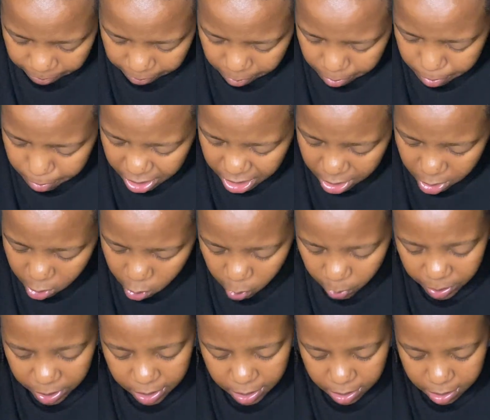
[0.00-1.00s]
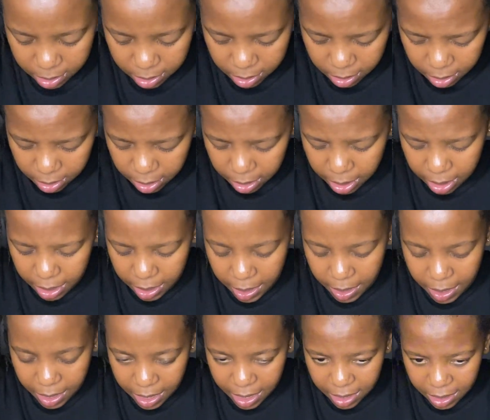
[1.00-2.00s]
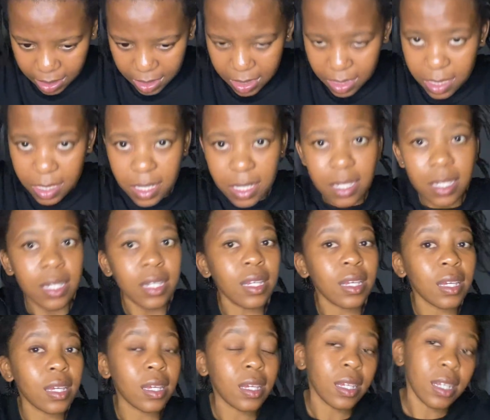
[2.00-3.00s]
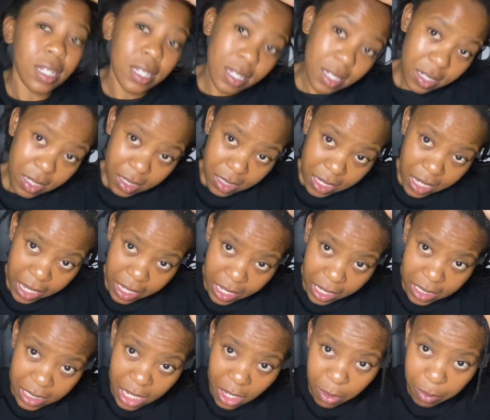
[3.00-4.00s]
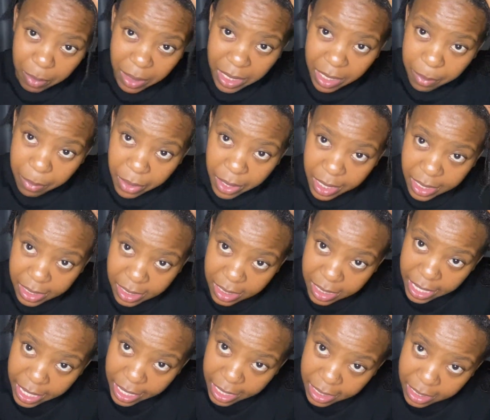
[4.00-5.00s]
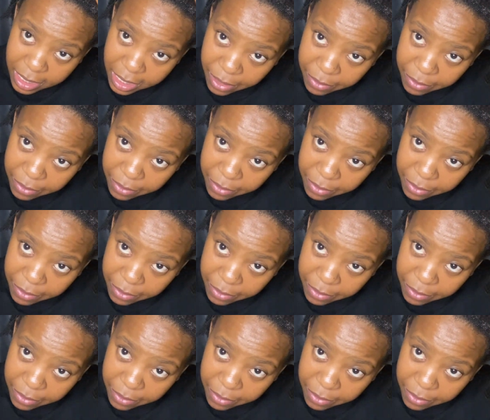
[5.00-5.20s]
mini twists, and taking down mini braids takes